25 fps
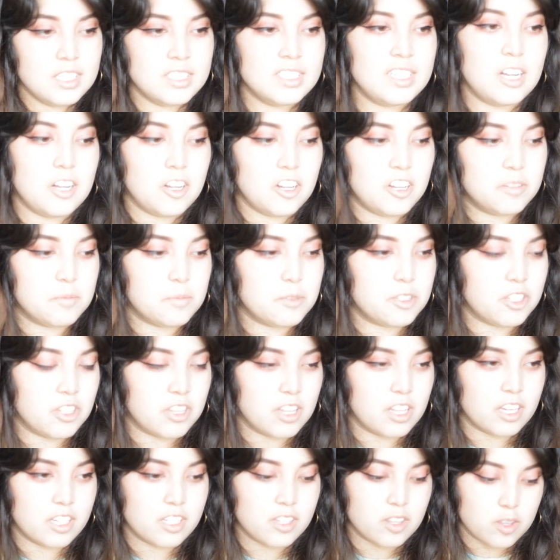Now on
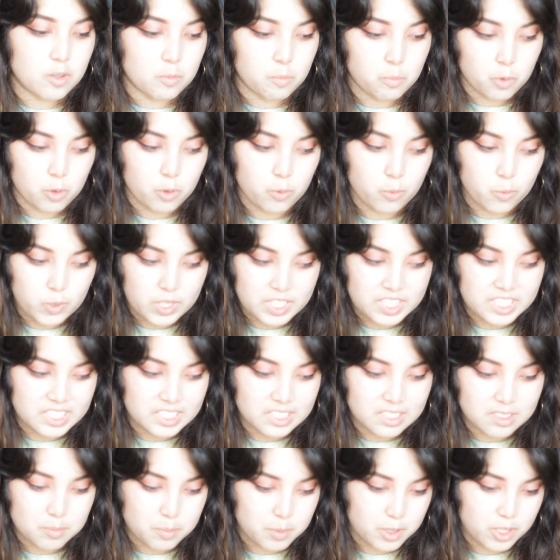to like the more
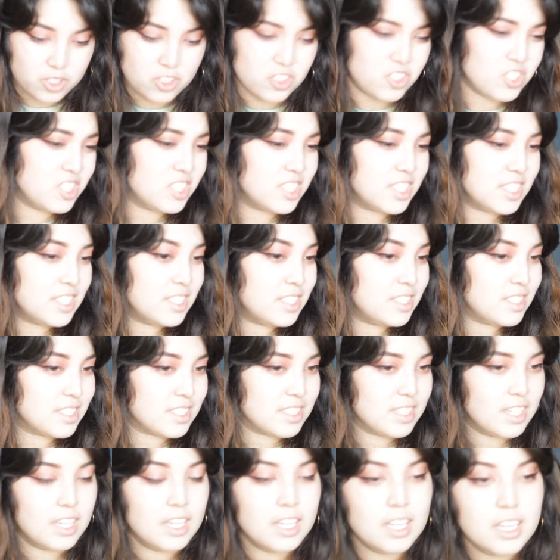recent
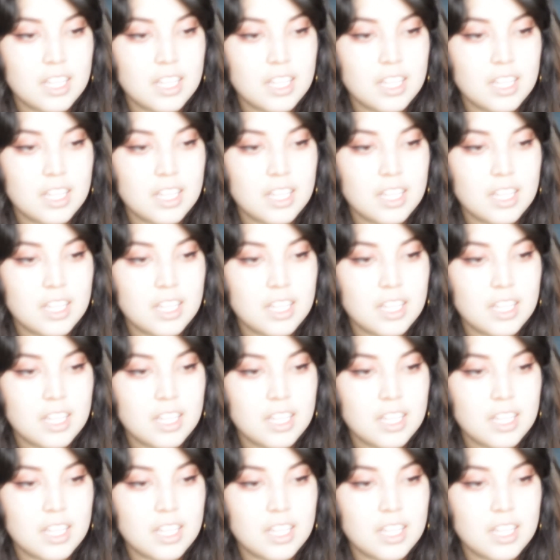purchases.